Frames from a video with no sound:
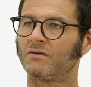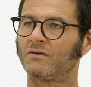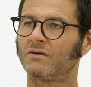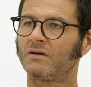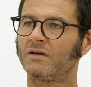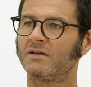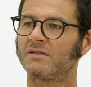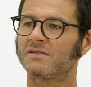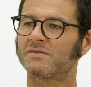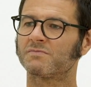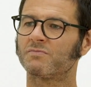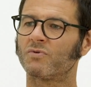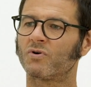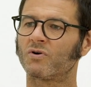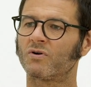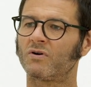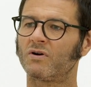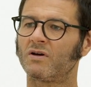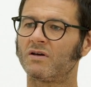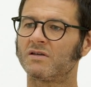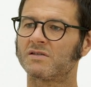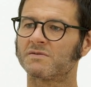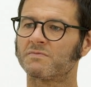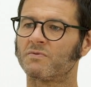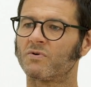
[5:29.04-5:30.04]
It's
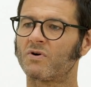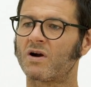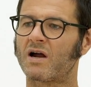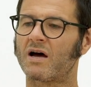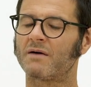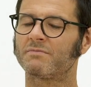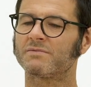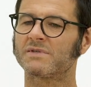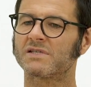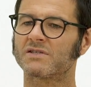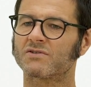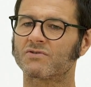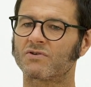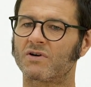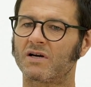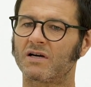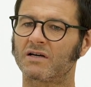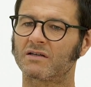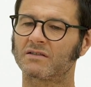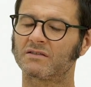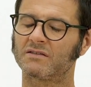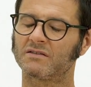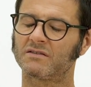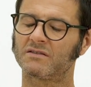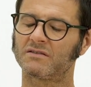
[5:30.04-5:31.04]
more
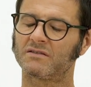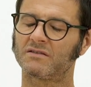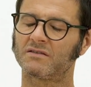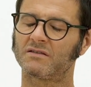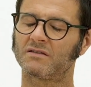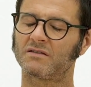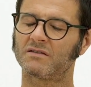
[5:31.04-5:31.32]
abstract.